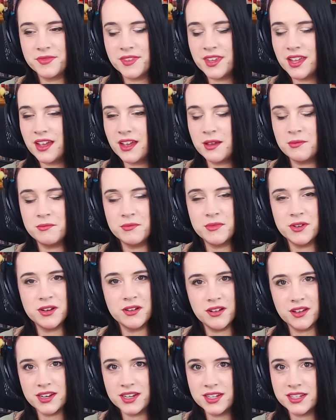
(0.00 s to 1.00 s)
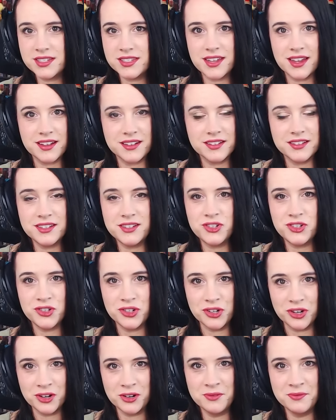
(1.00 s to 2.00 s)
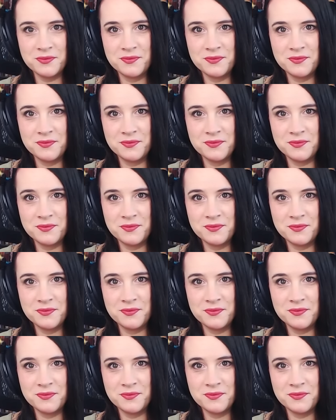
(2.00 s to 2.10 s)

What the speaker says: I'm not exactly sure.